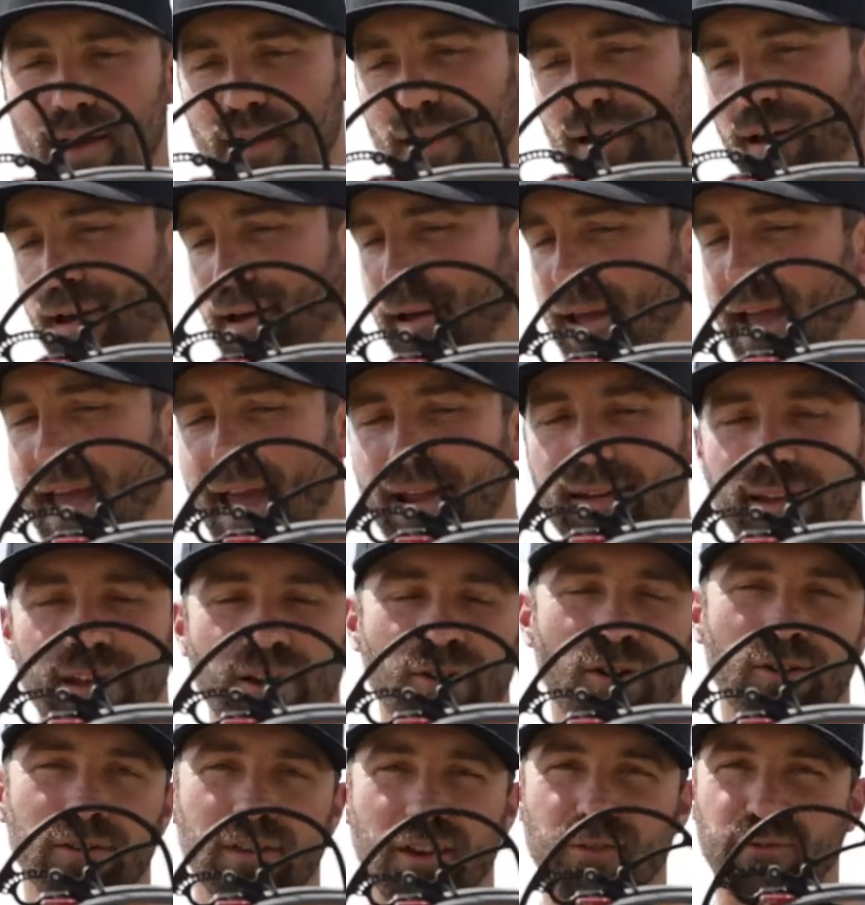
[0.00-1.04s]
Add
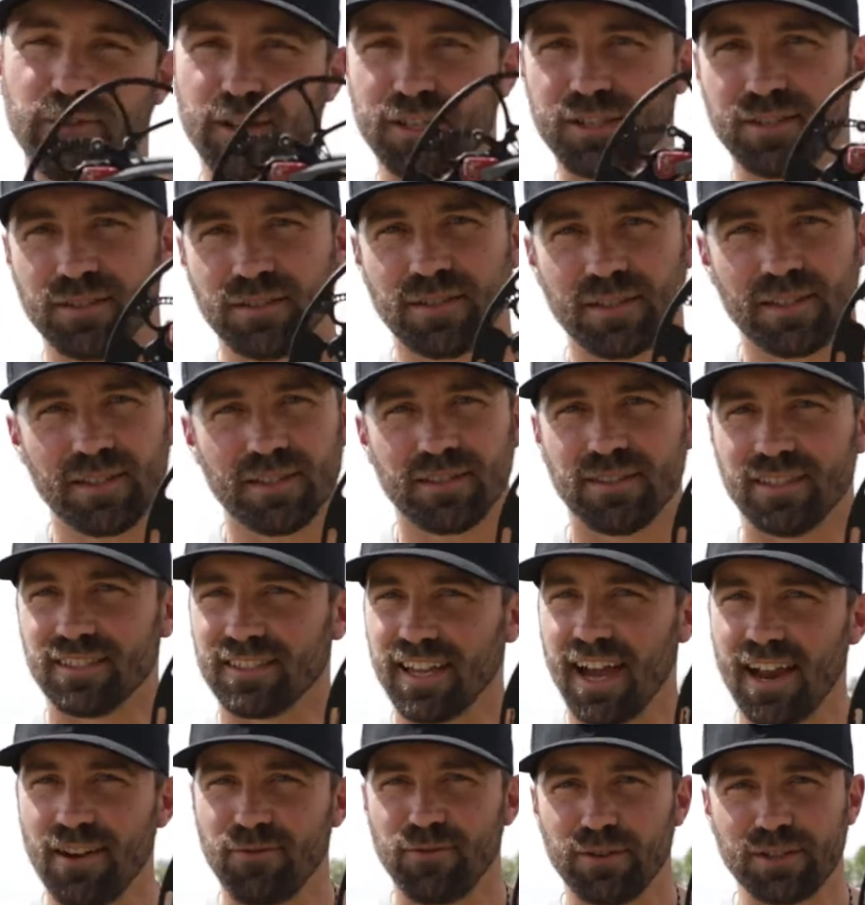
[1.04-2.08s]
in all the efficiencies,
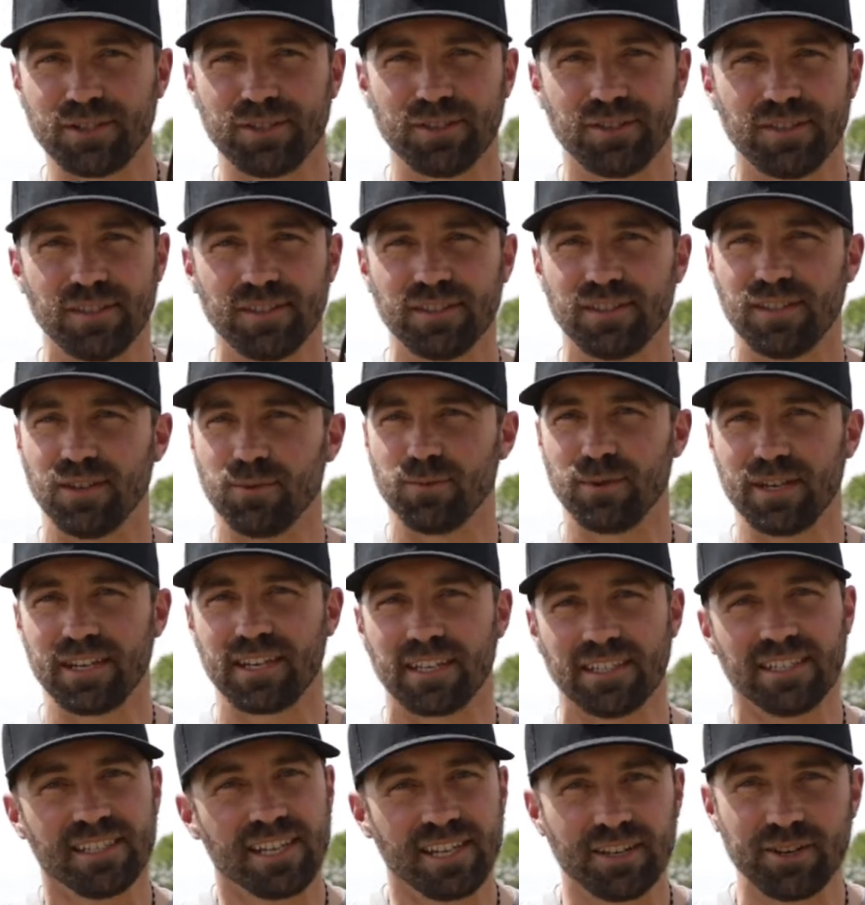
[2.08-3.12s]
design efficiencies that we
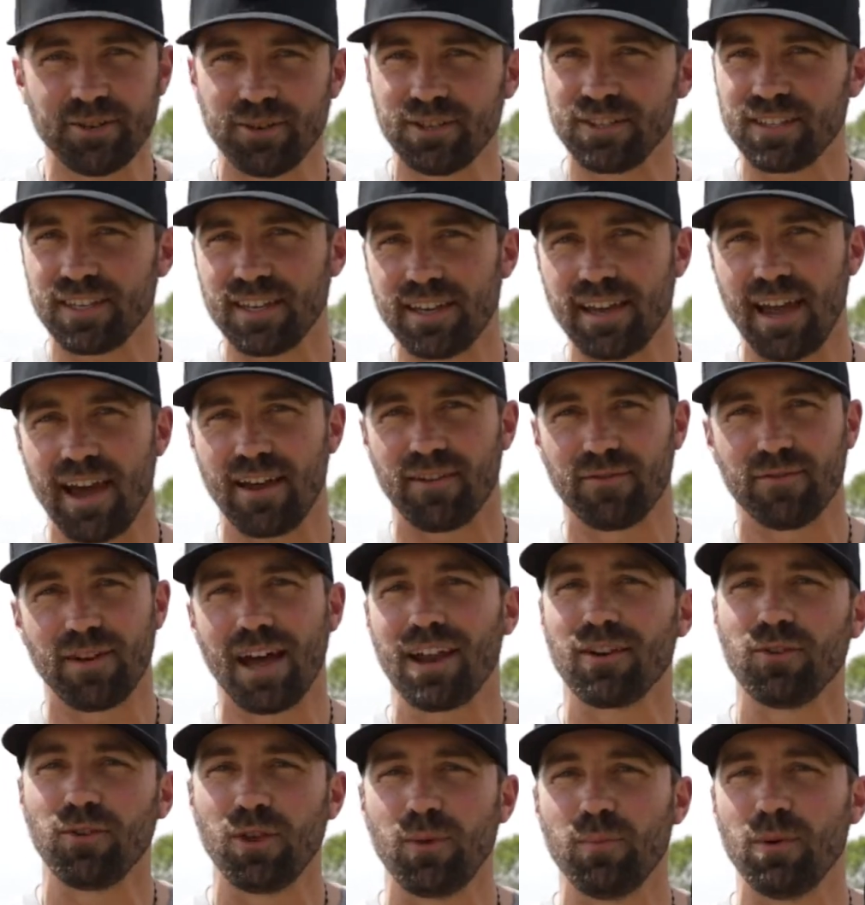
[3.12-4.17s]
continue to see out of
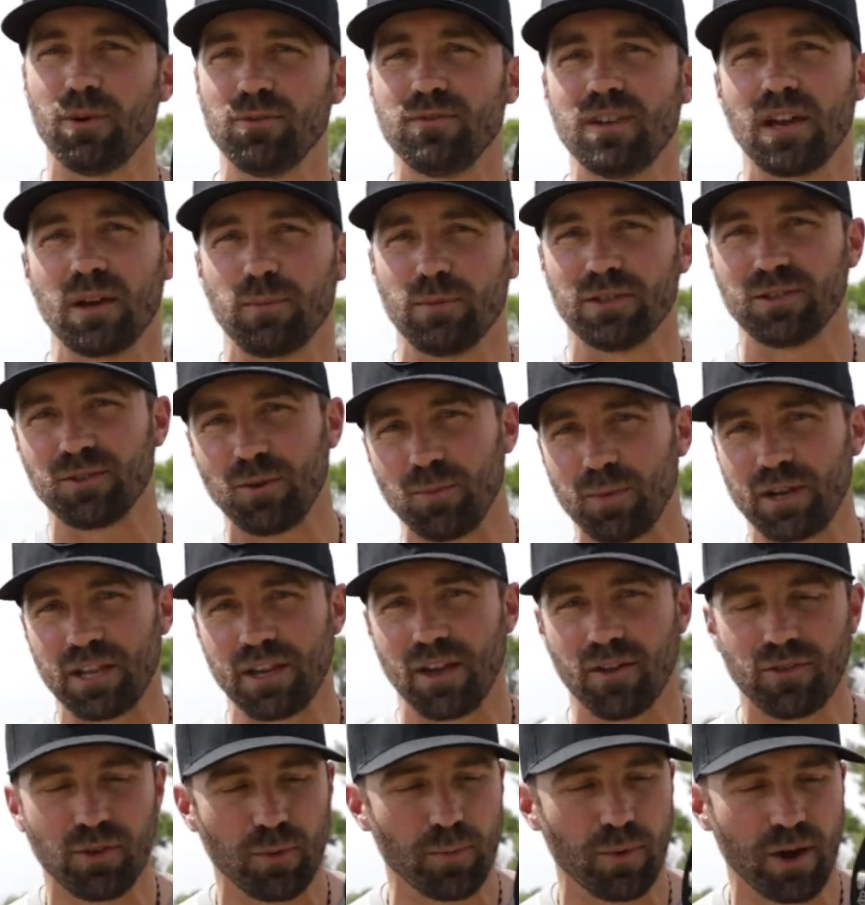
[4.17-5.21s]
not only Bowtech but so
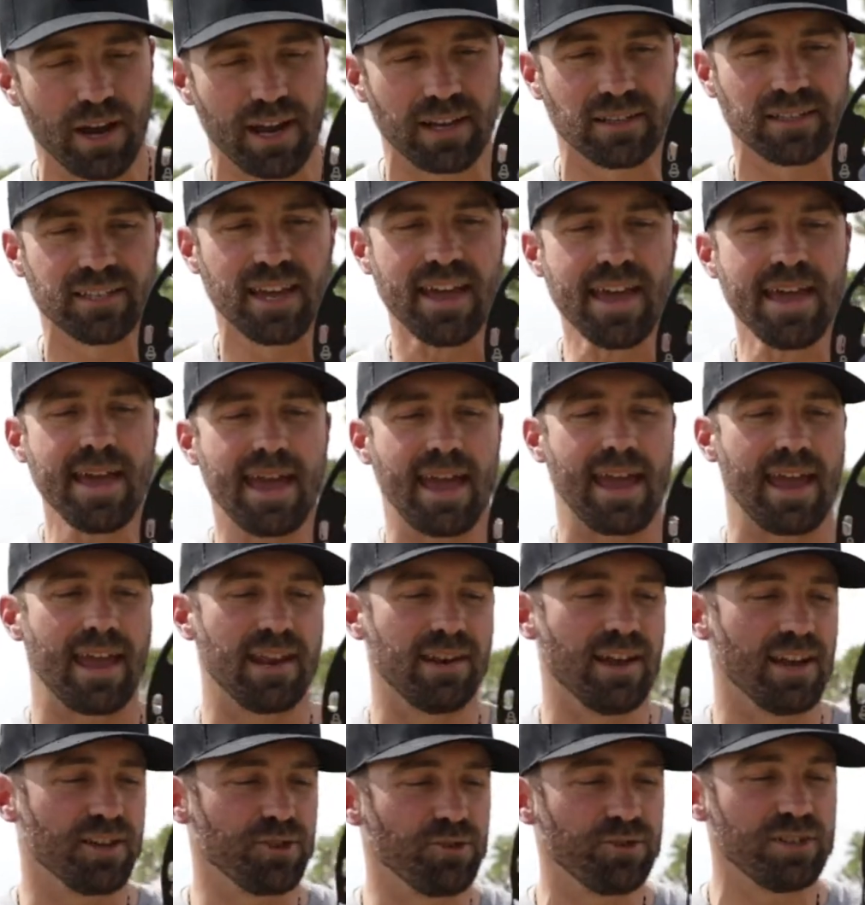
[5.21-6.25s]
many other brands,
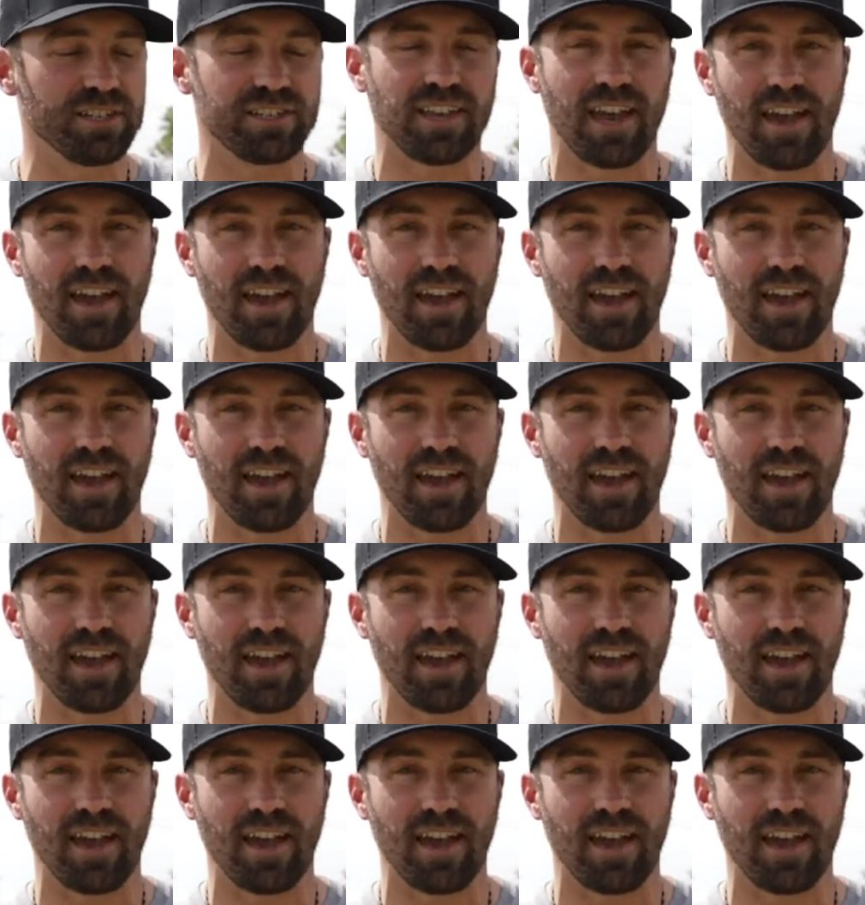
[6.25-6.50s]
and you just